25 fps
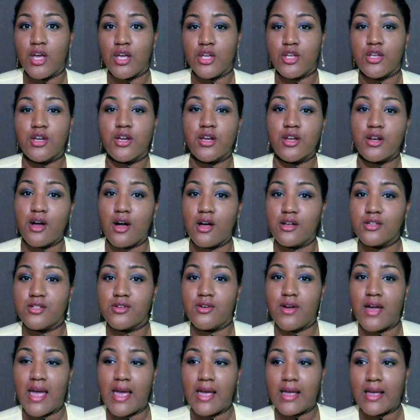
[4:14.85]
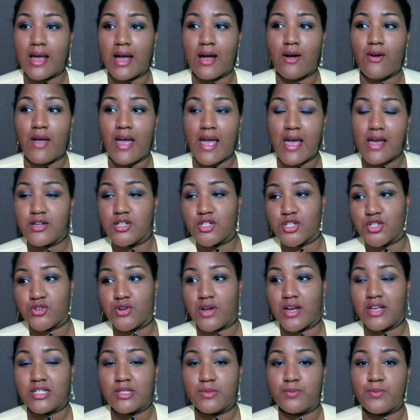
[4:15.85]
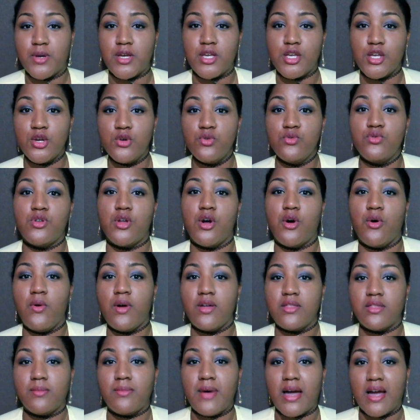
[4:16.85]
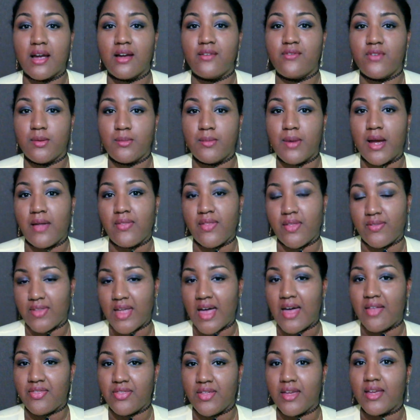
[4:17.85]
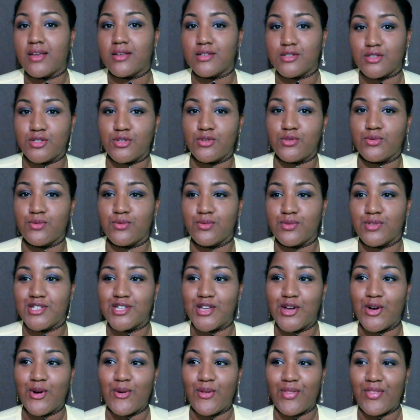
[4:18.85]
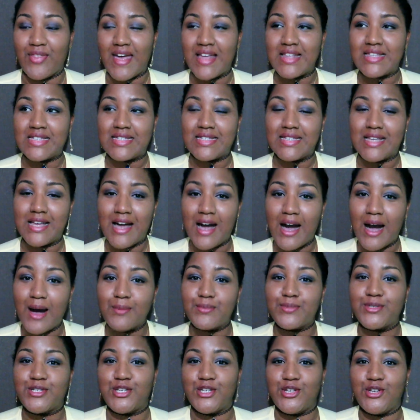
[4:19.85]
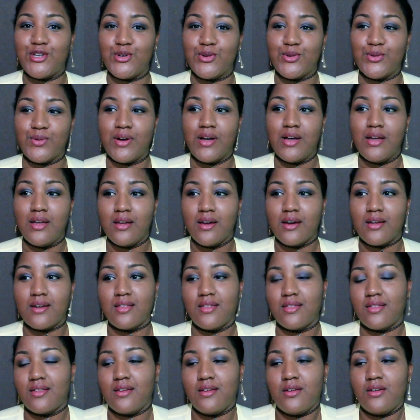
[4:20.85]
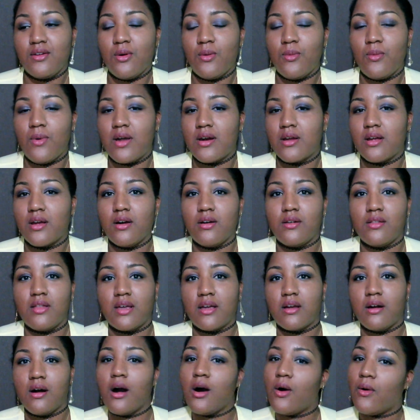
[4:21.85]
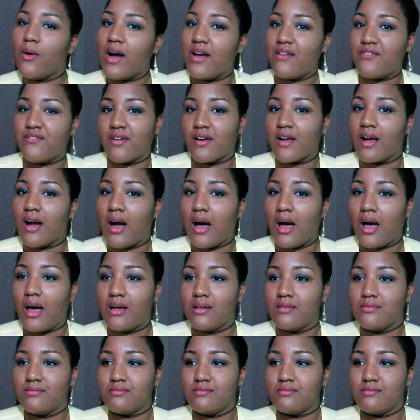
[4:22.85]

You can also hang out and stress, but in the back of your mind that thing is due. So that's up to you. And you don't want to go like, oh, I forgot.